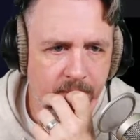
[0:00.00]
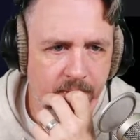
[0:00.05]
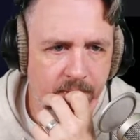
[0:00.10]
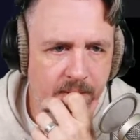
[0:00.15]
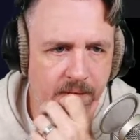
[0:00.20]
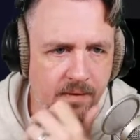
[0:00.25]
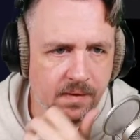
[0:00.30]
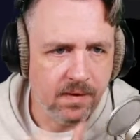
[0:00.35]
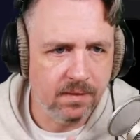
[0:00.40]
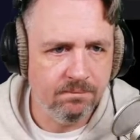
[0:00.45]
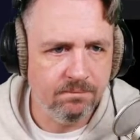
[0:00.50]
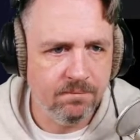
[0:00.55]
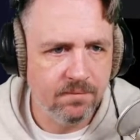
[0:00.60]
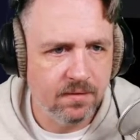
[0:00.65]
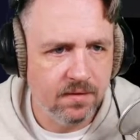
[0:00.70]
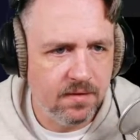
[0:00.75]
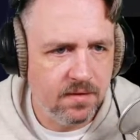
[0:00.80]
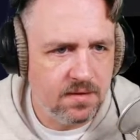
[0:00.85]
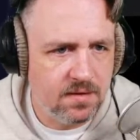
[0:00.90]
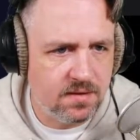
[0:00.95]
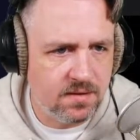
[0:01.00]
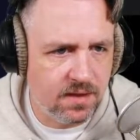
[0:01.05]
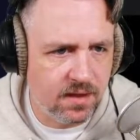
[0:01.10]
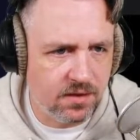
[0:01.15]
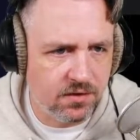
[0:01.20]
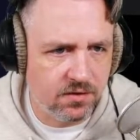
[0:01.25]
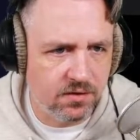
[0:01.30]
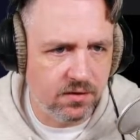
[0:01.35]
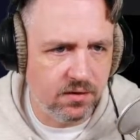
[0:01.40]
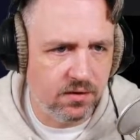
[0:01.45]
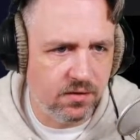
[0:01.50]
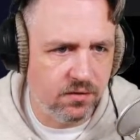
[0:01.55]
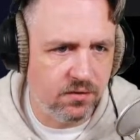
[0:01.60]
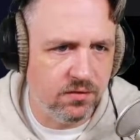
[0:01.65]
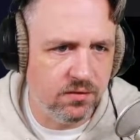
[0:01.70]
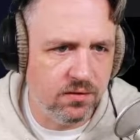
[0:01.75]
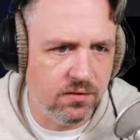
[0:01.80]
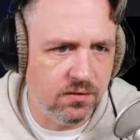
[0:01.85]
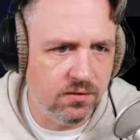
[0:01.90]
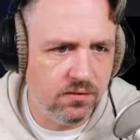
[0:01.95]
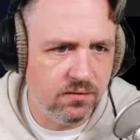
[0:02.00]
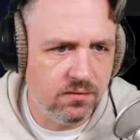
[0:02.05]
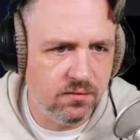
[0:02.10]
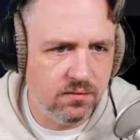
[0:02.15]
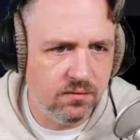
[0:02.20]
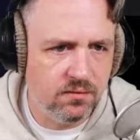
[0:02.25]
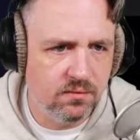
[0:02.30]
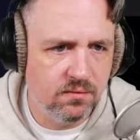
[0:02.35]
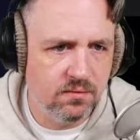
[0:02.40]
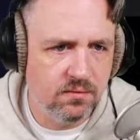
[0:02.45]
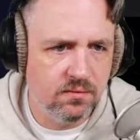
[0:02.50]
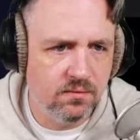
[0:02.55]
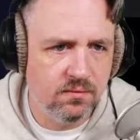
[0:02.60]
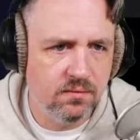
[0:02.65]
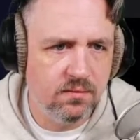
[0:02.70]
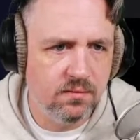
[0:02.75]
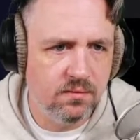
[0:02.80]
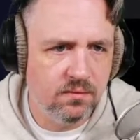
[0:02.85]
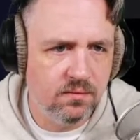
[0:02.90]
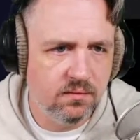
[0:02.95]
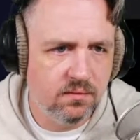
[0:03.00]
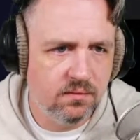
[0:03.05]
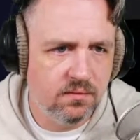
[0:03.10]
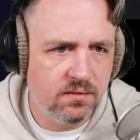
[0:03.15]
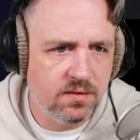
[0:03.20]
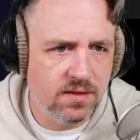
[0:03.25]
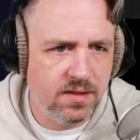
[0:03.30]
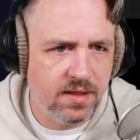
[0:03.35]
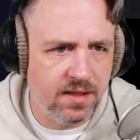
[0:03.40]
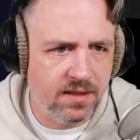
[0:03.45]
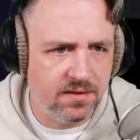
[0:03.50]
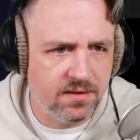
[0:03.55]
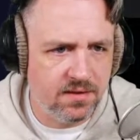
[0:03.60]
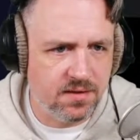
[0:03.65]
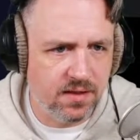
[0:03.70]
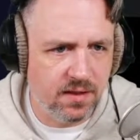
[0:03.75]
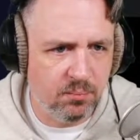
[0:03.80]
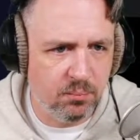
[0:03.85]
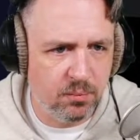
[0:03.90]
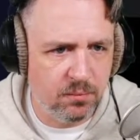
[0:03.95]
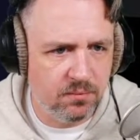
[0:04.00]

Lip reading: Okay, this is actually a good test step.